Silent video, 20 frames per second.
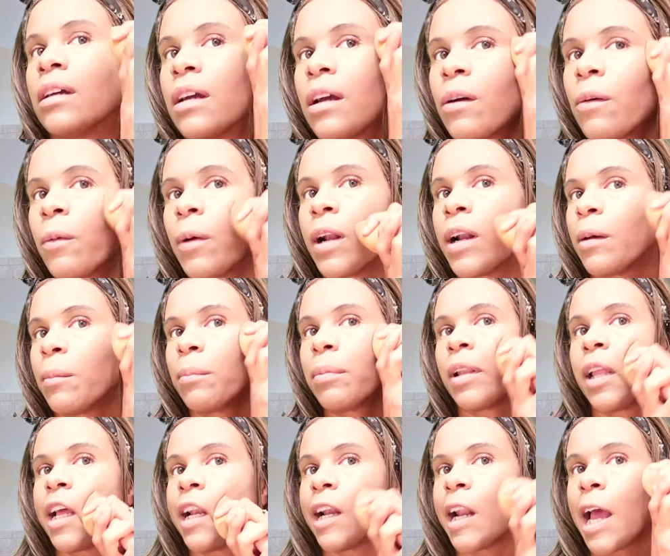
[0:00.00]
I want to
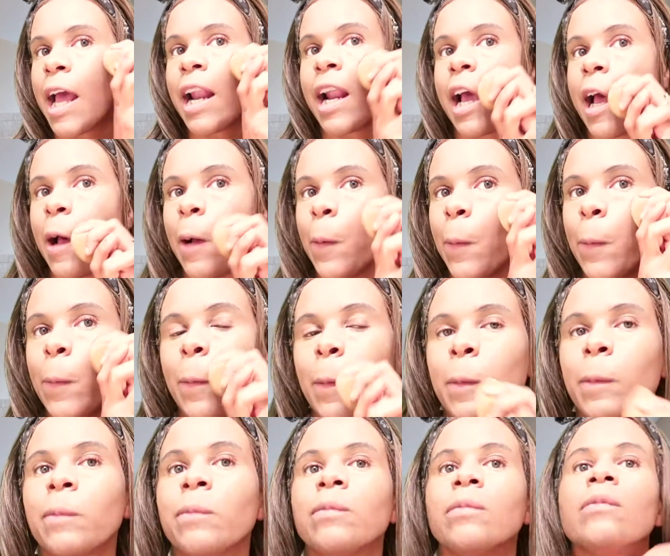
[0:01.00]
blend that out
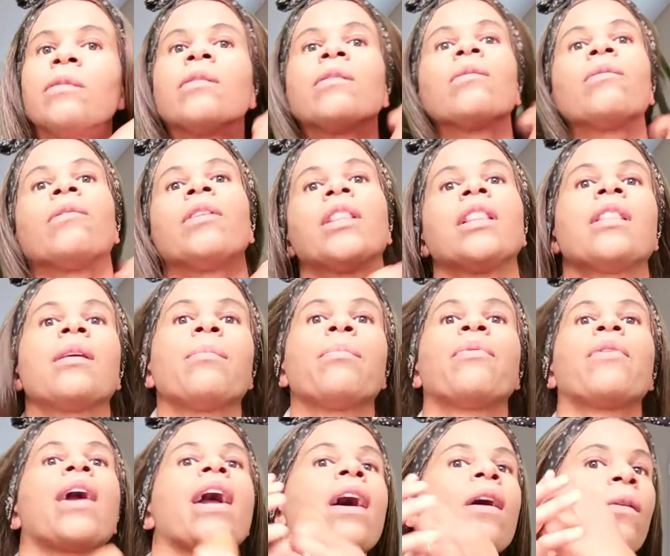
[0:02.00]
with the
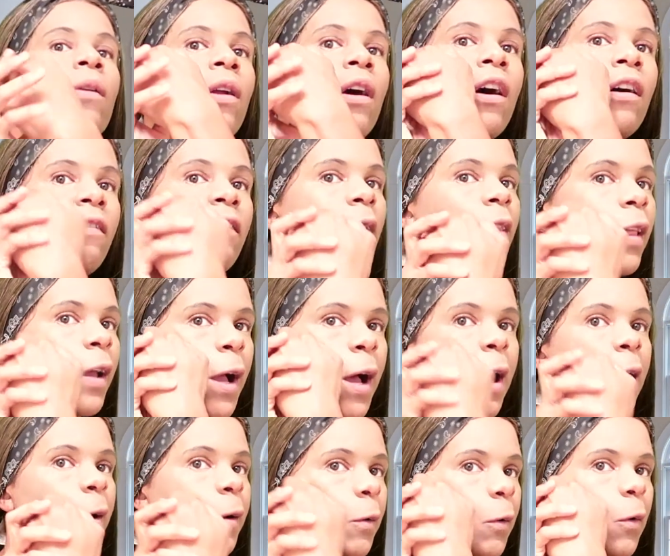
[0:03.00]
brown off of the
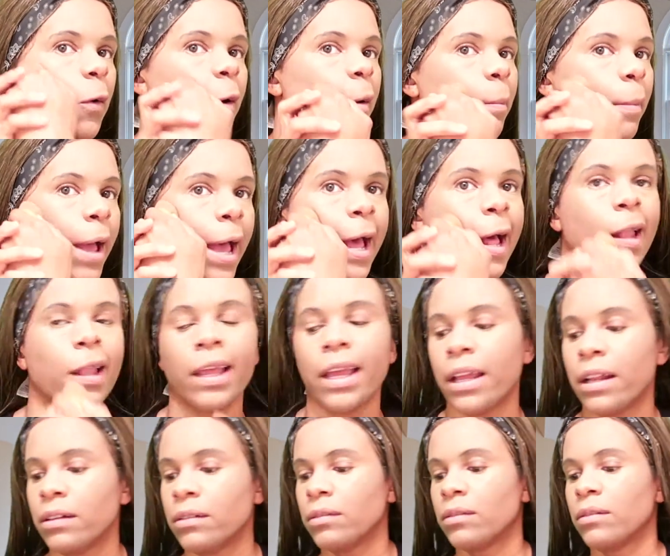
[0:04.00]
contour palette.